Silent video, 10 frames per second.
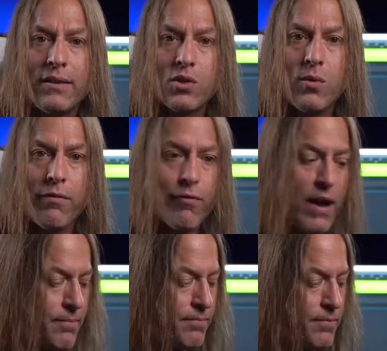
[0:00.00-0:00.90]
at the 12th
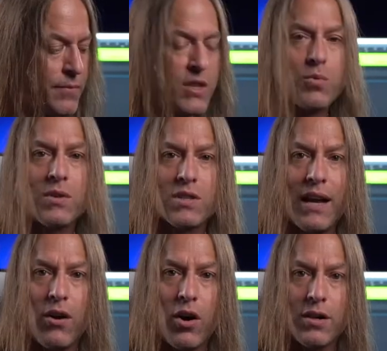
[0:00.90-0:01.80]
fret. This one's
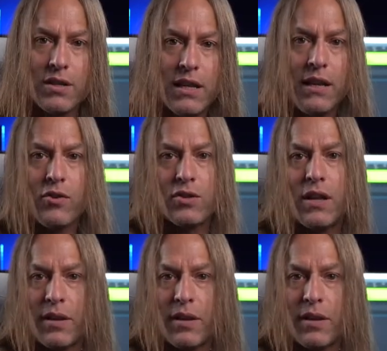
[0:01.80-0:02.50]
kind of hard to see and there's